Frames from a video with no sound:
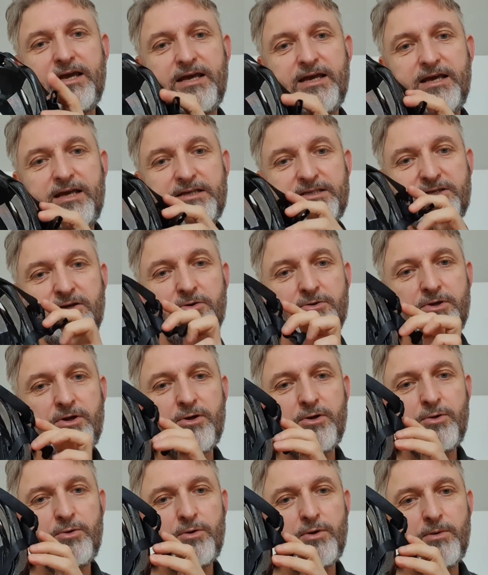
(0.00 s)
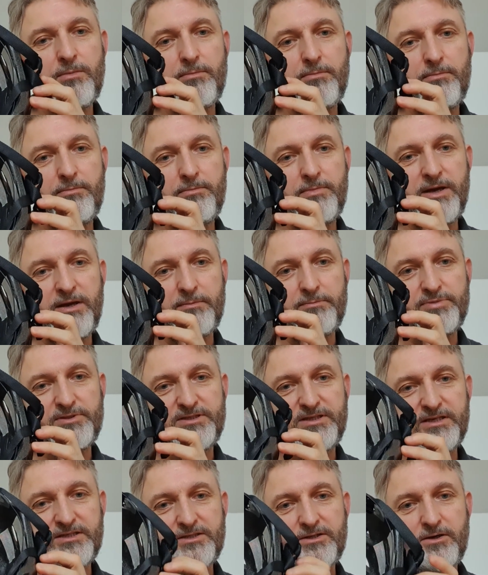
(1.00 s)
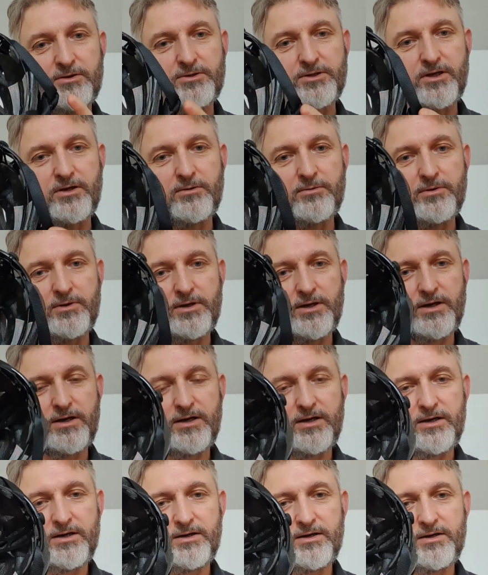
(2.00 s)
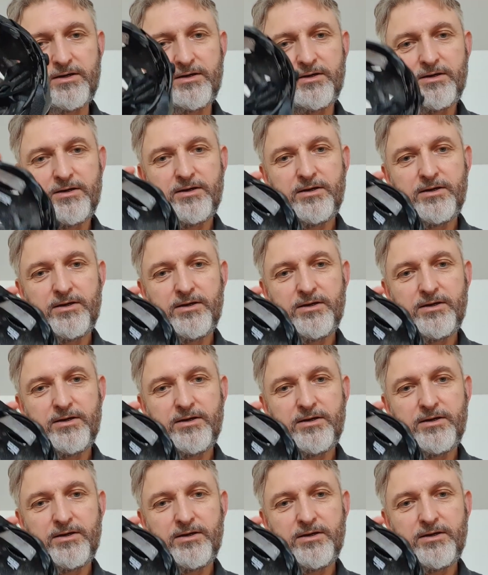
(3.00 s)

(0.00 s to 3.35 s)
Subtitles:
It's got no MIPS, it's got no